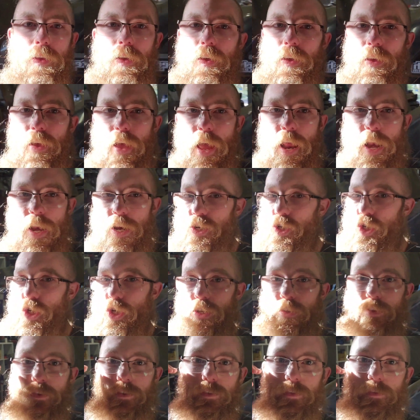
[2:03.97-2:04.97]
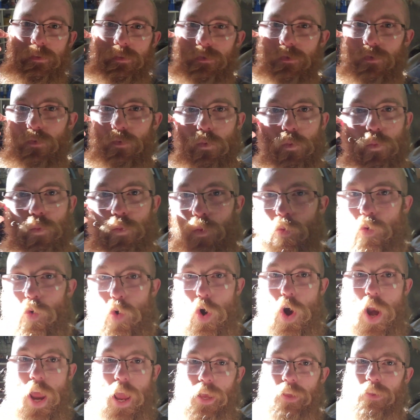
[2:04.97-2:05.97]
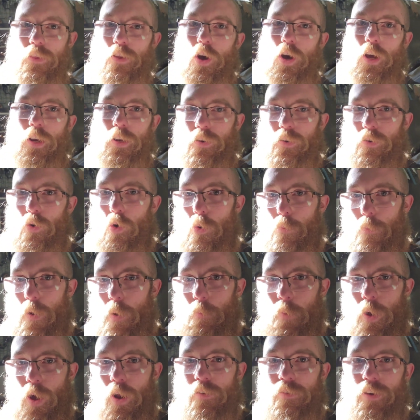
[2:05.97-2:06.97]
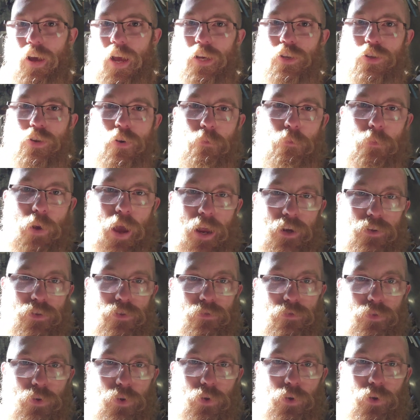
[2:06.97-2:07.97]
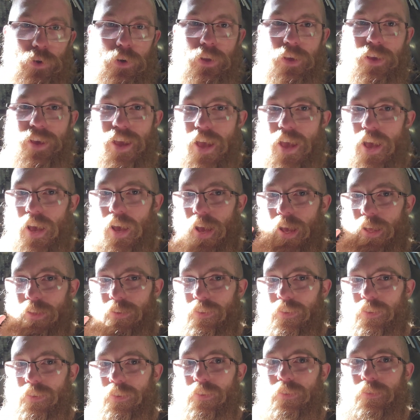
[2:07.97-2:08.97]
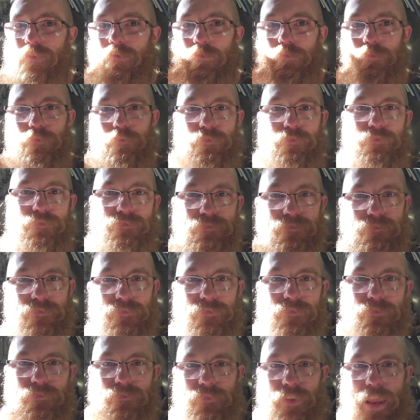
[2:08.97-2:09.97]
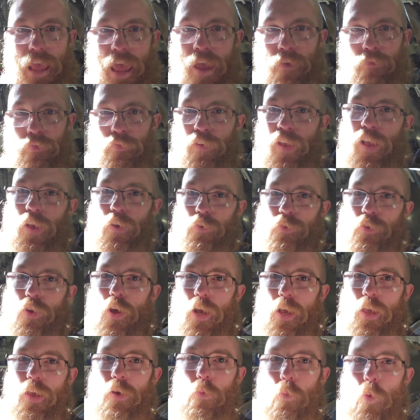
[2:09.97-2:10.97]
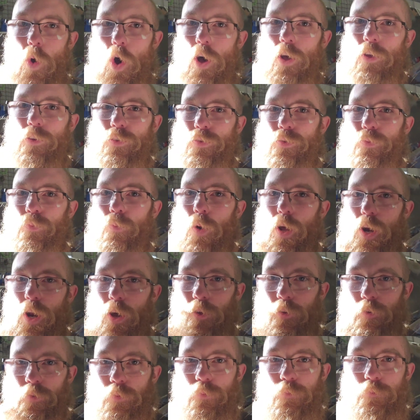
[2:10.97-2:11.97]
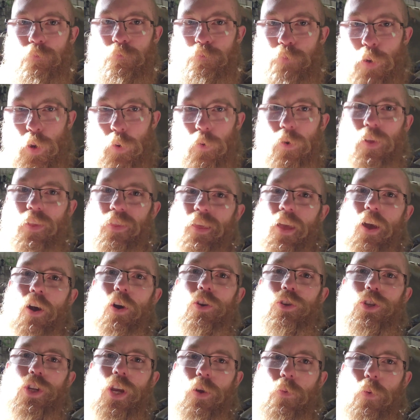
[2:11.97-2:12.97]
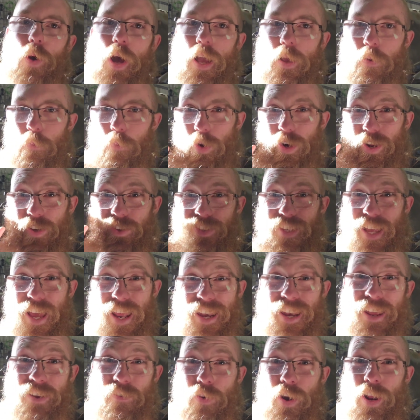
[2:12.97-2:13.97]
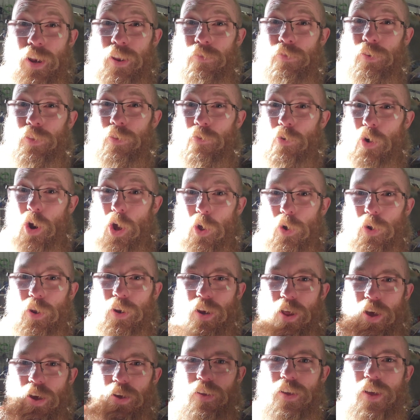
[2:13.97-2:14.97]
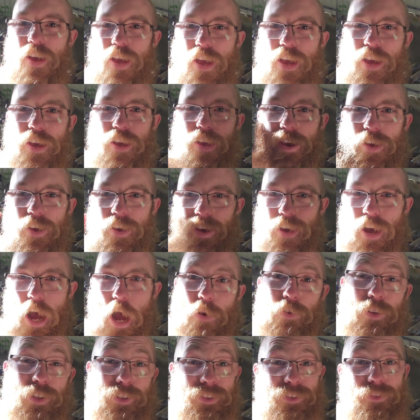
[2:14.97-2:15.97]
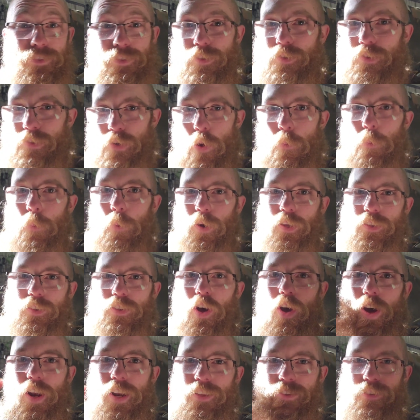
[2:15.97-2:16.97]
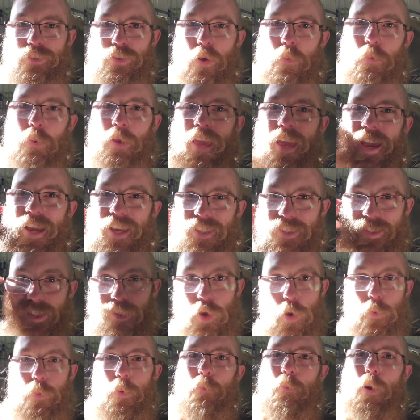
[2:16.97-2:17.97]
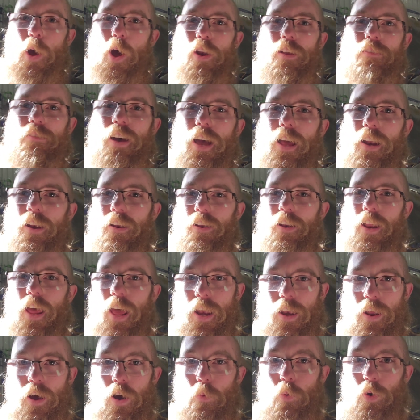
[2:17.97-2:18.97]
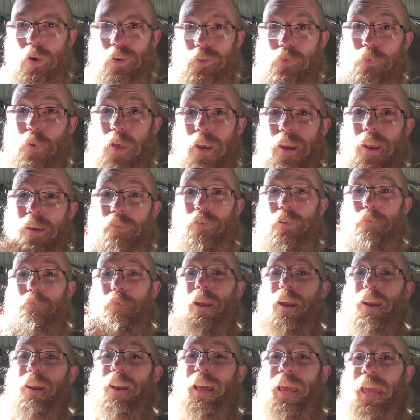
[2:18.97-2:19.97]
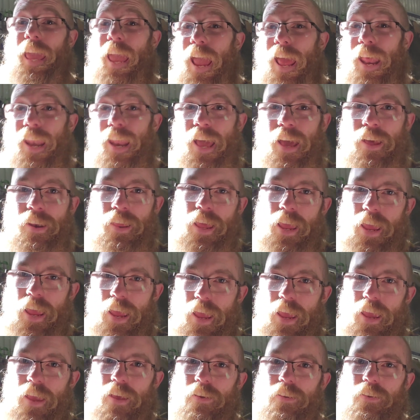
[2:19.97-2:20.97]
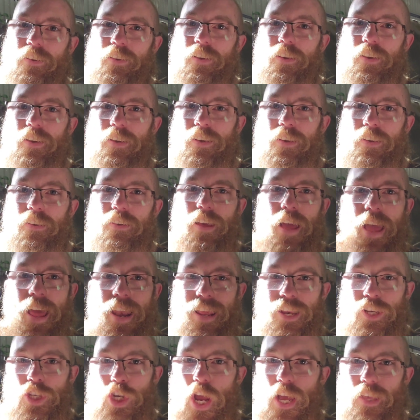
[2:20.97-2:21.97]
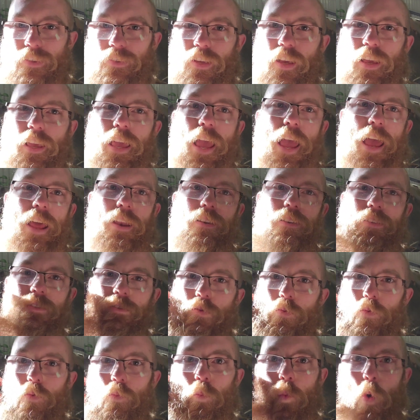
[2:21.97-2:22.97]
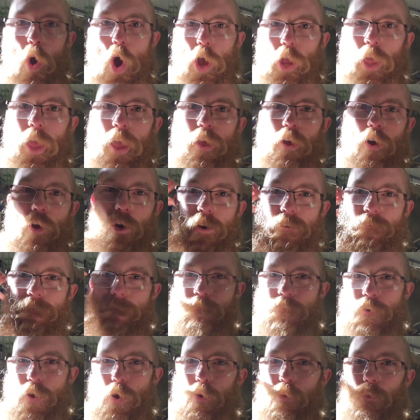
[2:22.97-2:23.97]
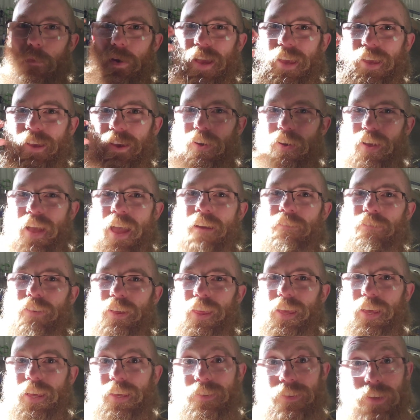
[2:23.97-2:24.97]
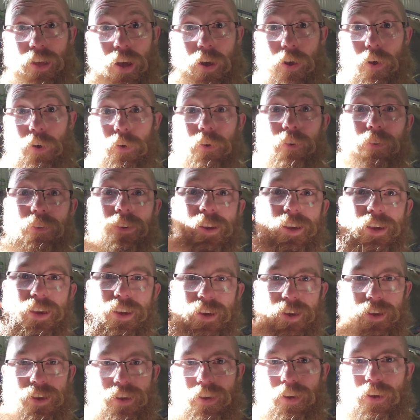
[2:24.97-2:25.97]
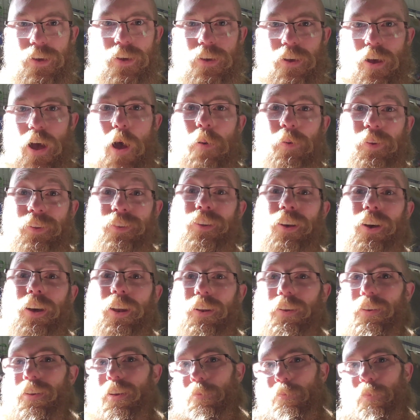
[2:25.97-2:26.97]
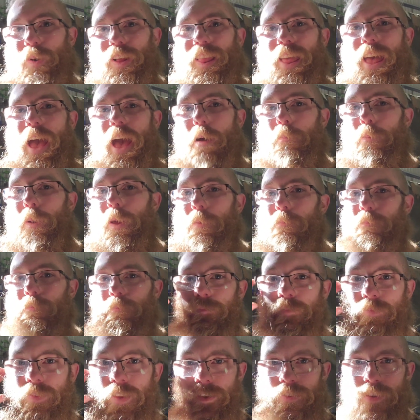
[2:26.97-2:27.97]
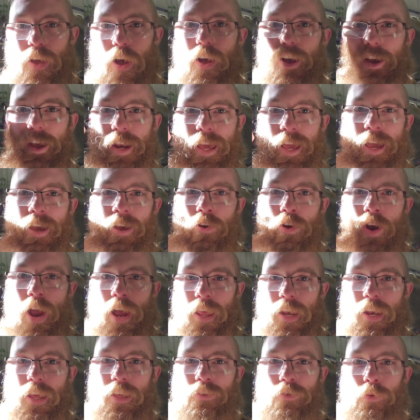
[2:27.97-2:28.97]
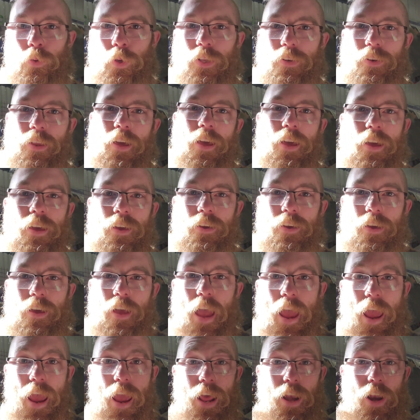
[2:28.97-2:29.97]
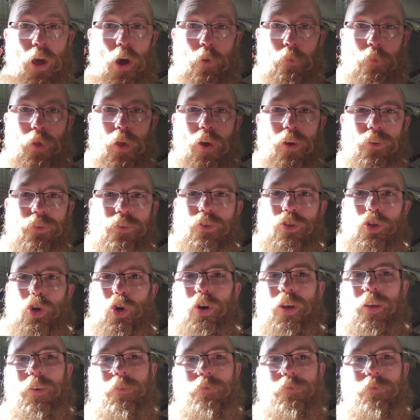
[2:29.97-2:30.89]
it has just reignited all my motivation and passion for it. It feels like it was when I was building the OG wagon, when I was getting it ready for the road, and I'm just super excited, super keen, super motivated, and I want to spend every minute I can out here, any chance I get, working on it, filming, everything. So I'm excited. I'm really happy. So I'm going to get cracking into it, and I hope you guys enjoy.